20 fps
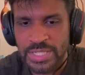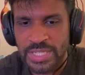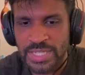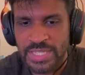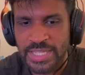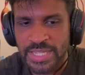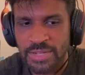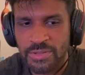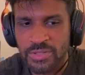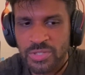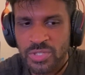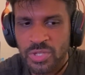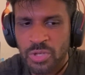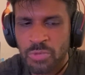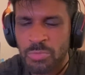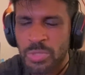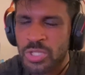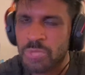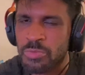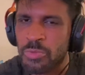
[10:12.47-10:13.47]
She sounds
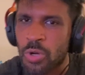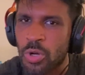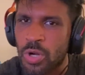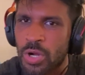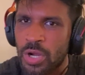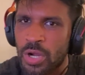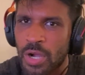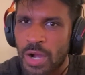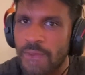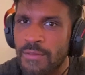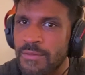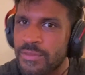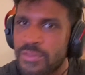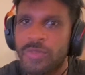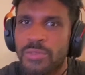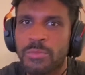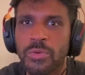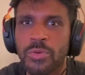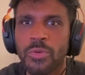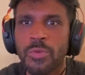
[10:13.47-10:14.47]
so much more
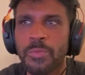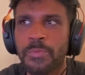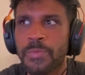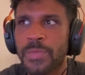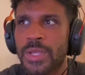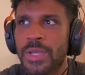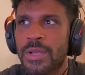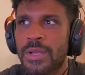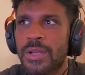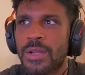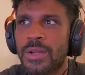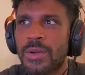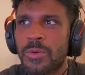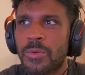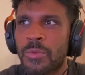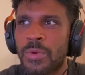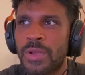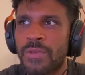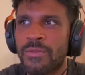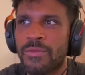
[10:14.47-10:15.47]
comfortable
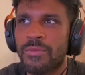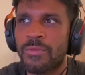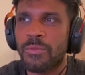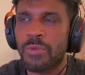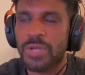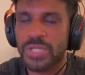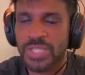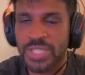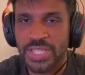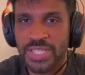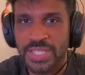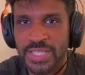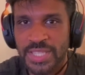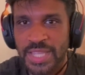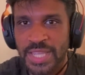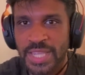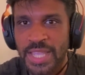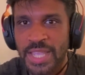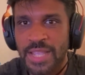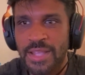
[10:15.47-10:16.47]
with what she's
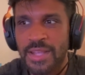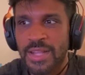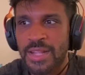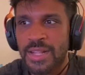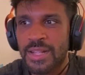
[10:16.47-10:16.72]
singing.